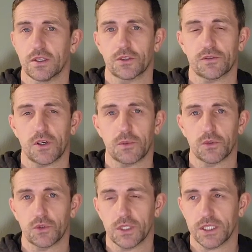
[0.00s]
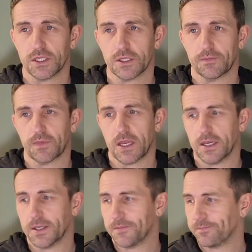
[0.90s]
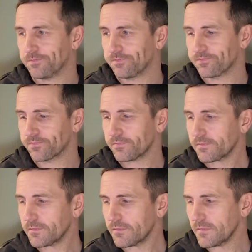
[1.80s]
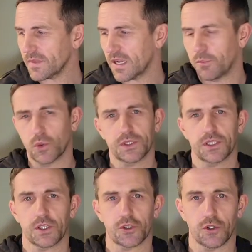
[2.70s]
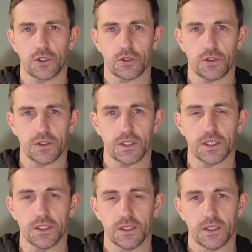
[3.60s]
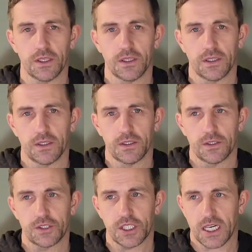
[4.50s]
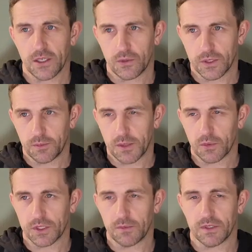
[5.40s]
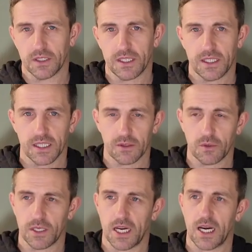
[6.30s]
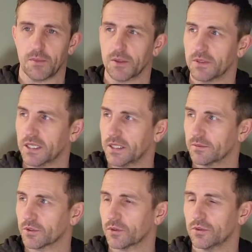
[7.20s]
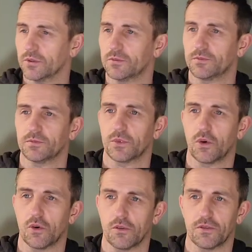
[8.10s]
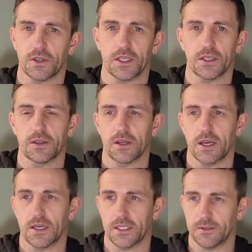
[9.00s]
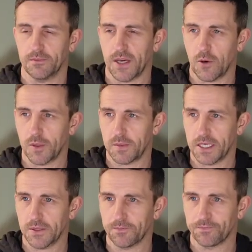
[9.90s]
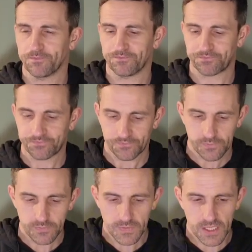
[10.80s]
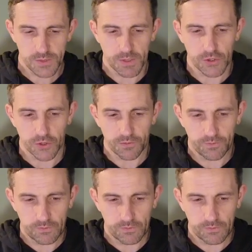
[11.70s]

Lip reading: just thought I would do this. I posted a short on the channel and people seem to like it and I'm quite happy with that. So hopefully that'll be me. Speak soon.